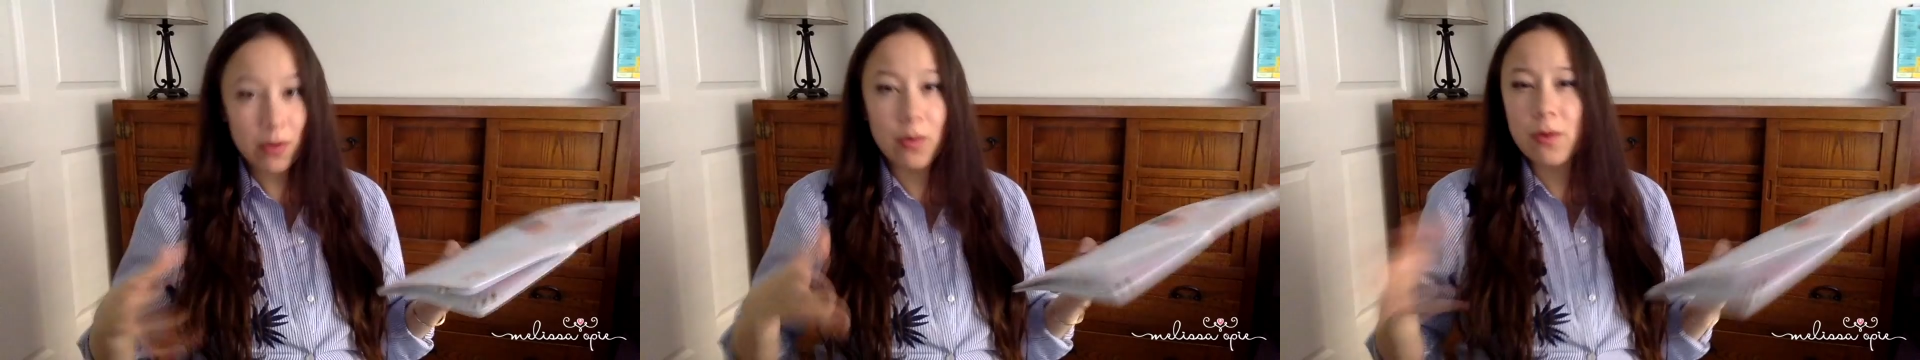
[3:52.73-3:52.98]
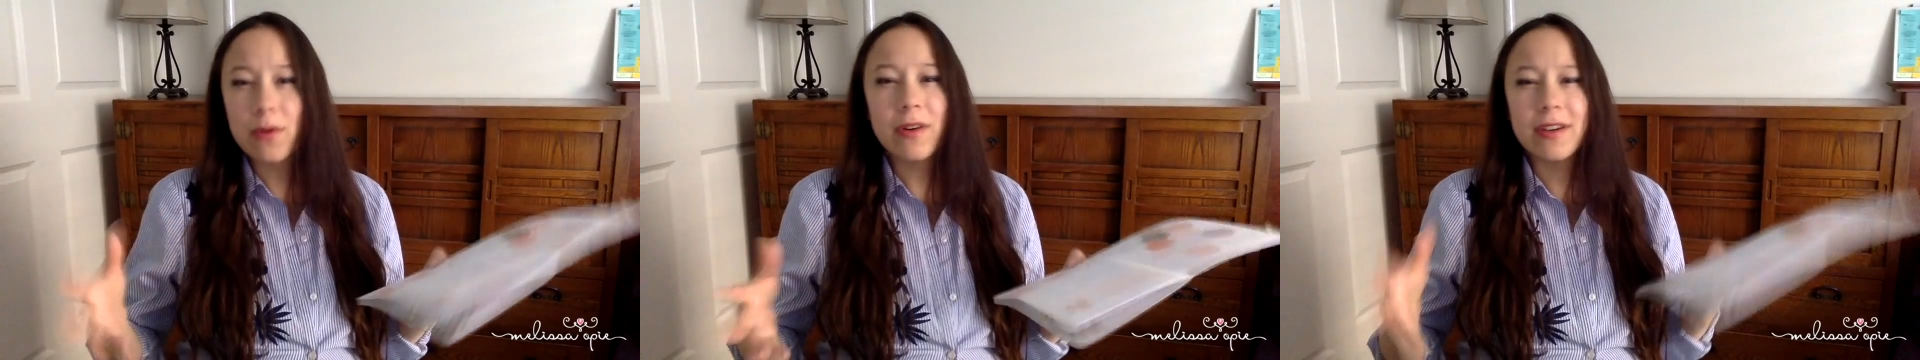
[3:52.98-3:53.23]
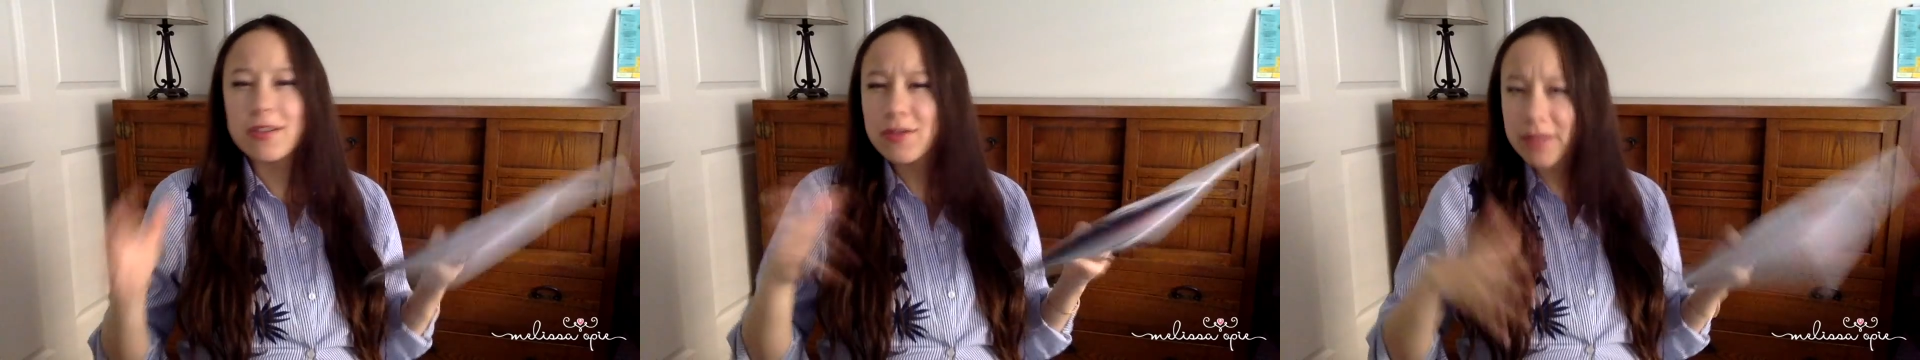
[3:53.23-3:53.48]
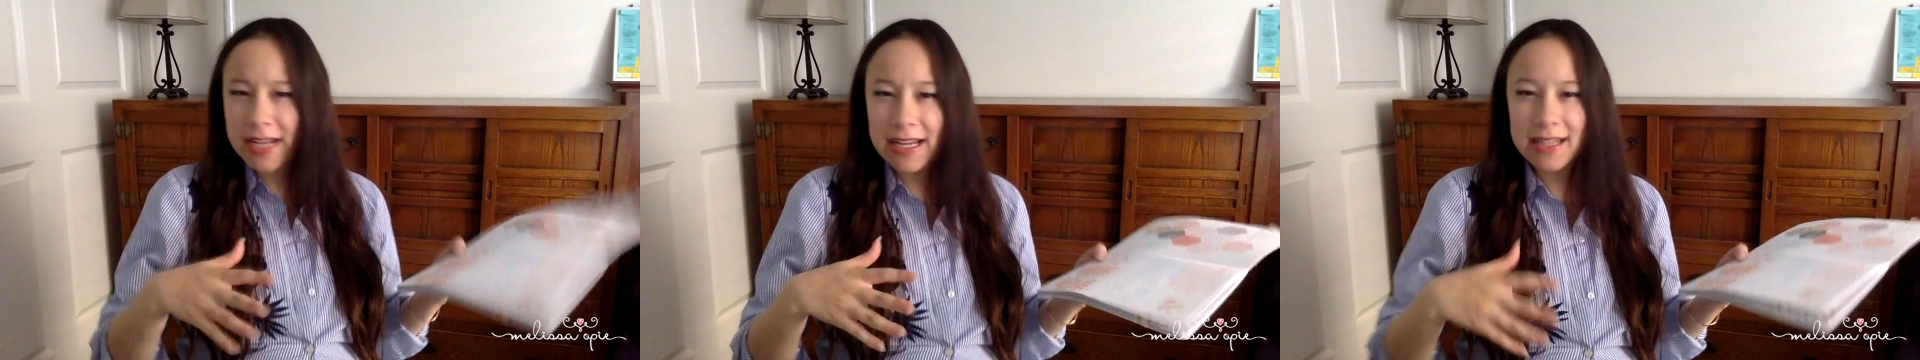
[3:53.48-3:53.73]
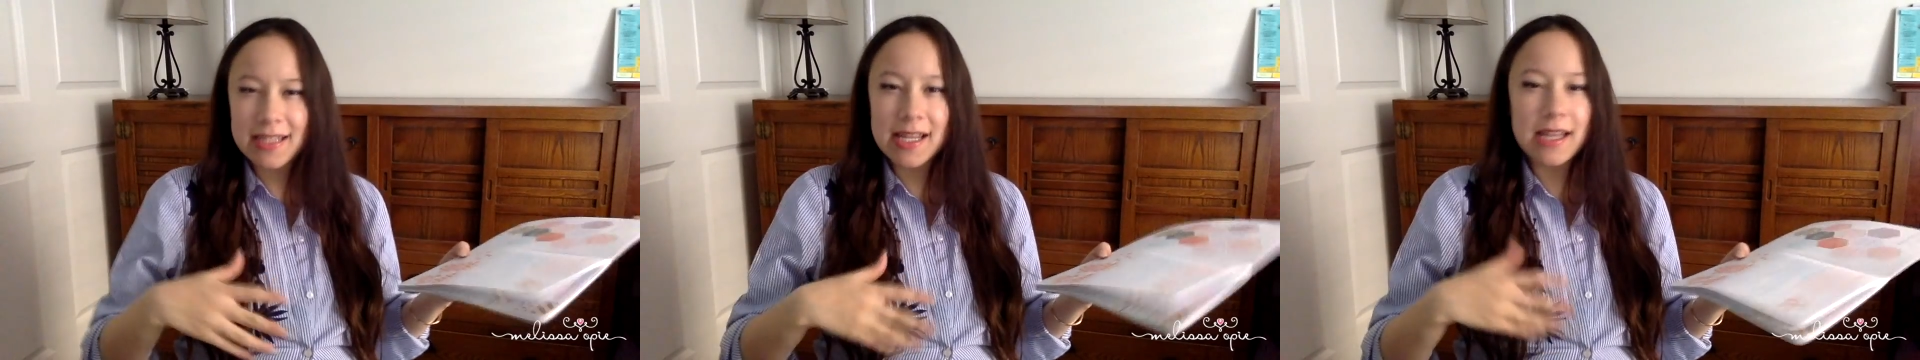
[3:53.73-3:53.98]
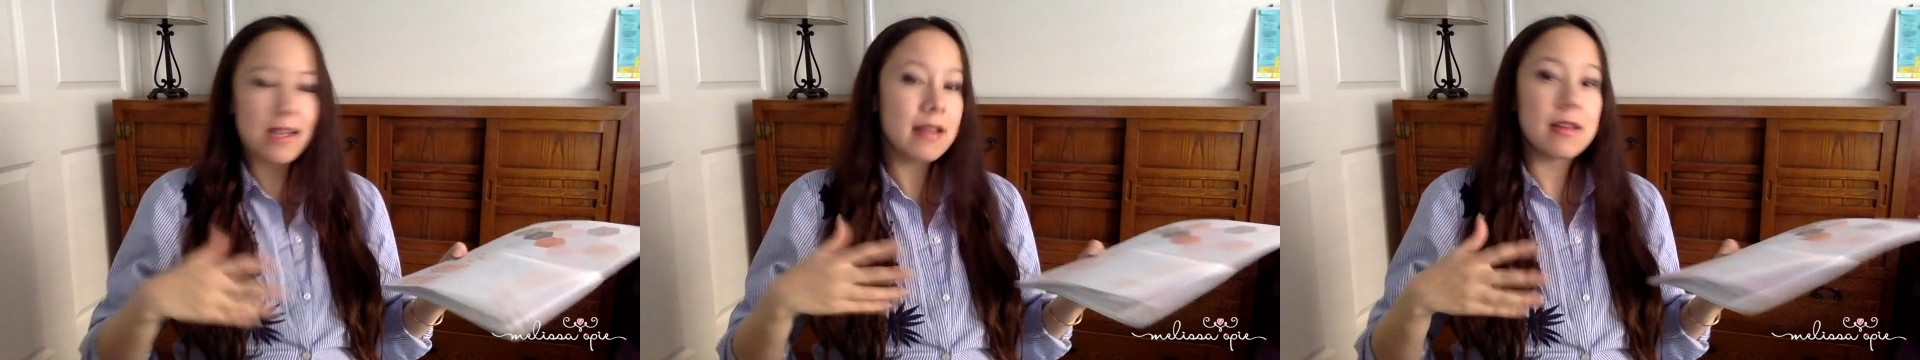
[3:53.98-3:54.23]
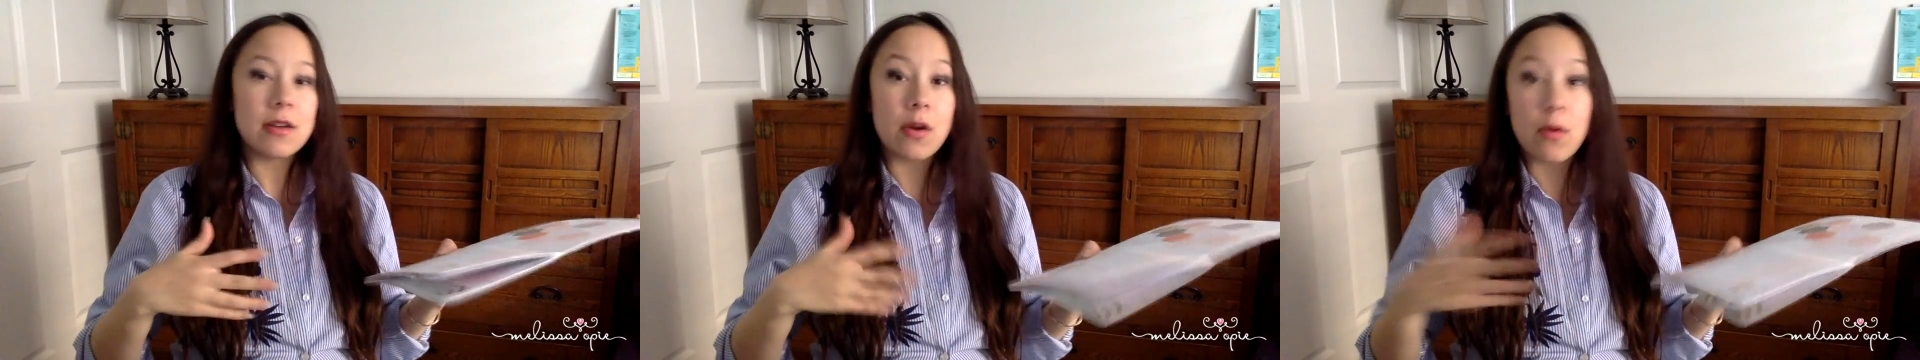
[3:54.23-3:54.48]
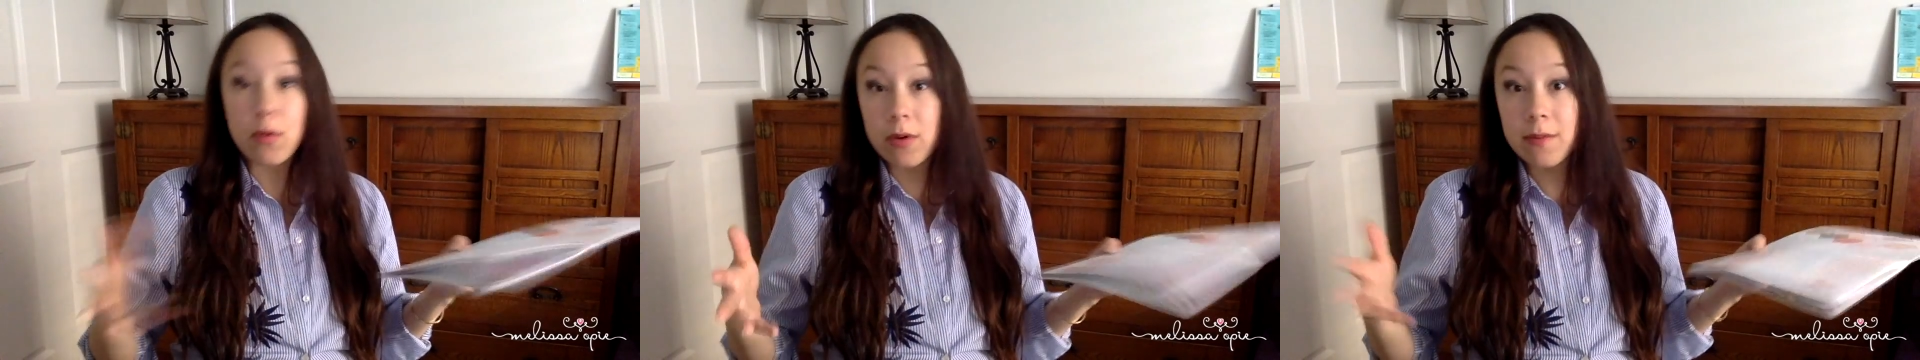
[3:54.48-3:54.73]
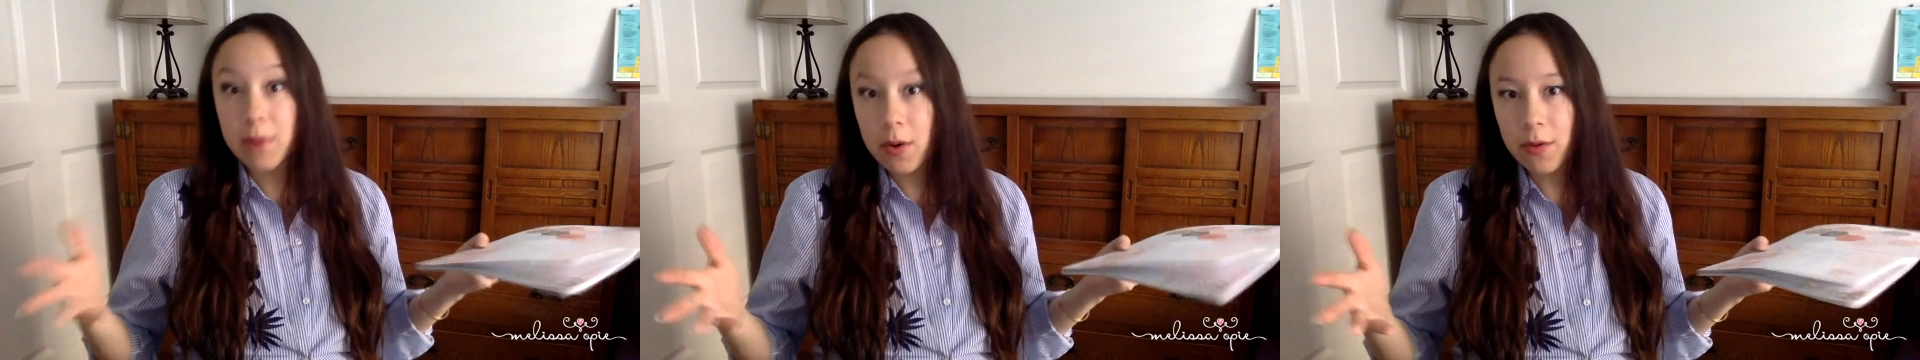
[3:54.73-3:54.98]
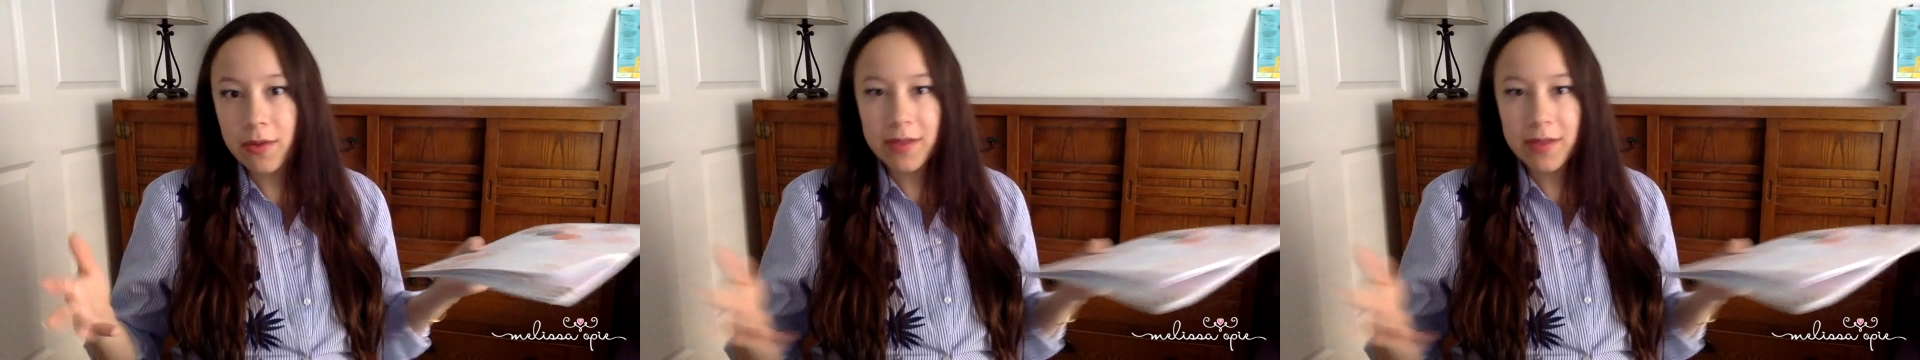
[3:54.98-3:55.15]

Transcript: or greens, like, or both.